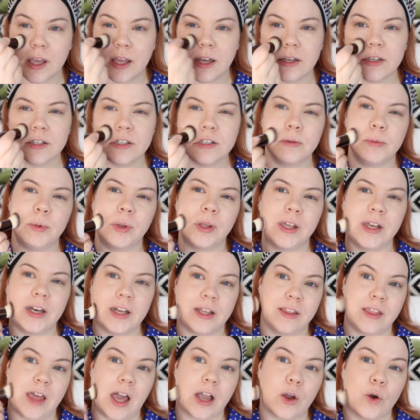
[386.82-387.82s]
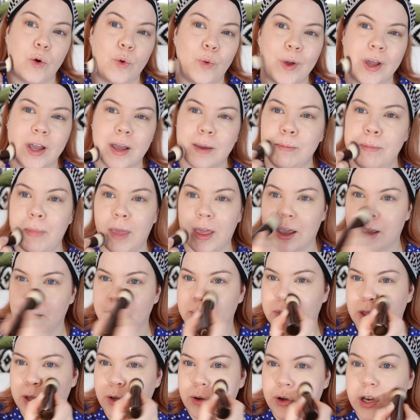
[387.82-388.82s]
kind of simulating that quick makeup
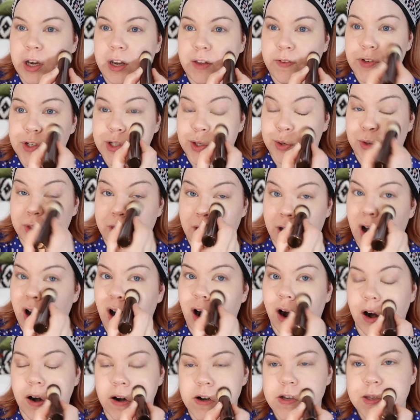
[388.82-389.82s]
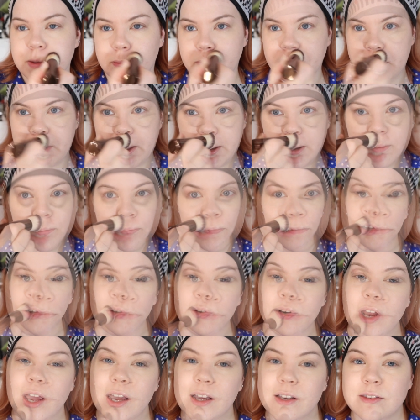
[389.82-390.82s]
that you can even do in the car or something. So
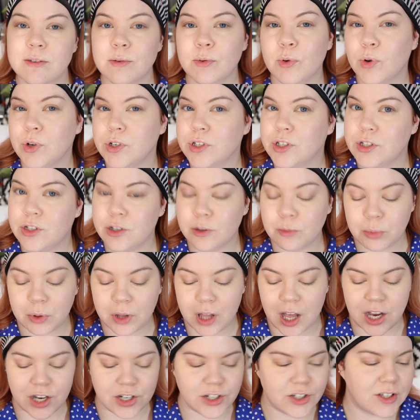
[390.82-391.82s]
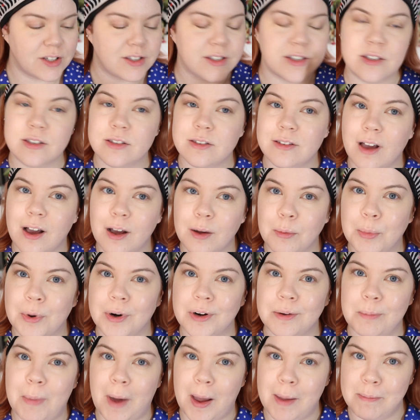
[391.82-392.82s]
next I'm going to do blush. This is
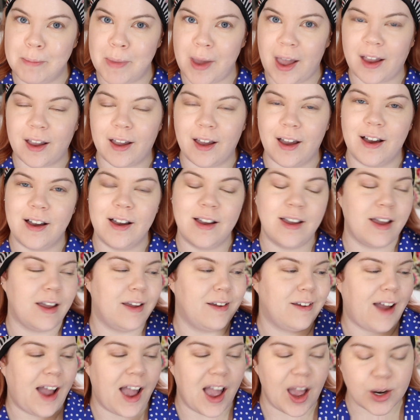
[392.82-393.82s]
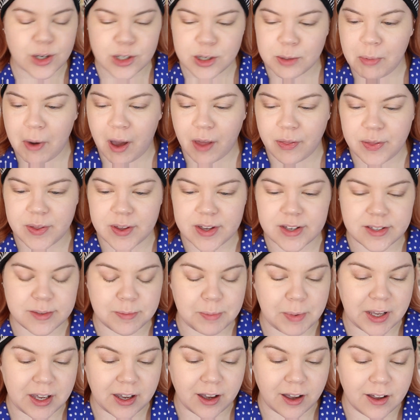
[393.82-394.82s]
Songbird by Becca. I actually bought this
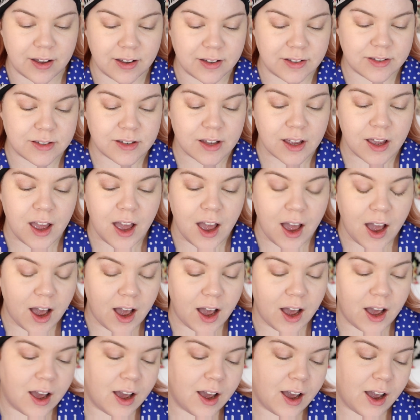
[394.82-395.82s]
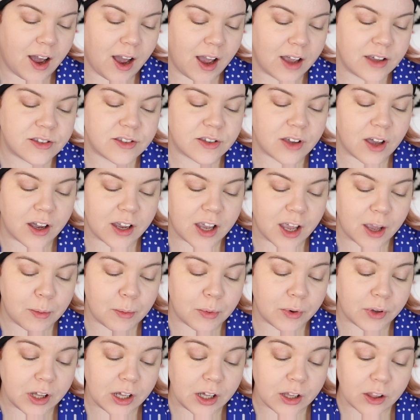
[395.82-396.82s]
because uh, I saw
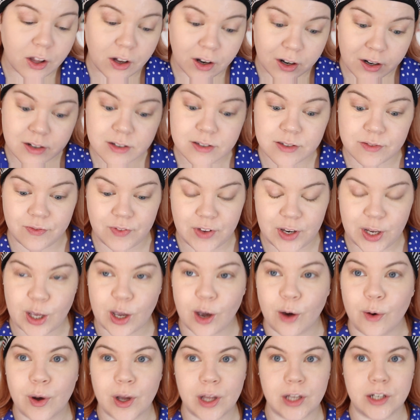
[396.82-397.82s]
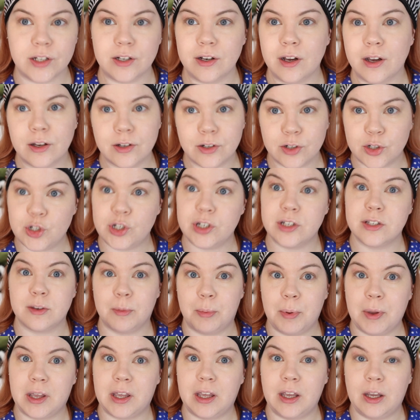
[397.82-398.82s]
Kimberly Clark's video and she's a
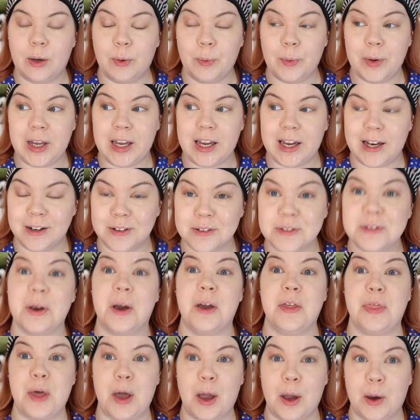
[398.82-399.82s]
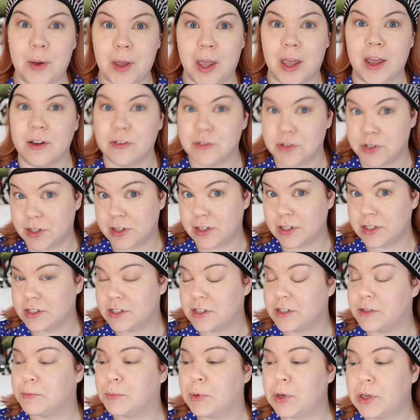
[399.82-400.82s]
picky queen so I thought okay if she thinks
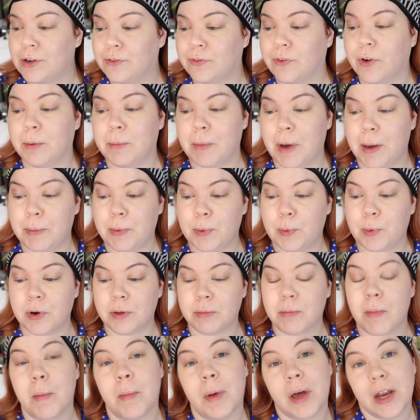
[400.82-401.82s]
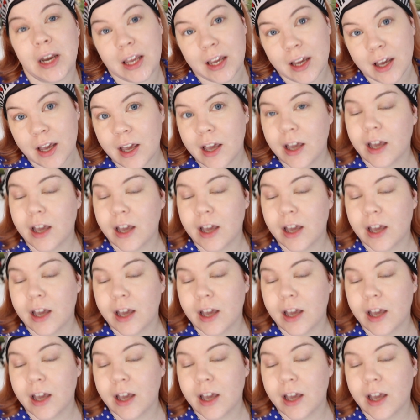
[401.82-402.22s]
it's beautiful it might be worth my money.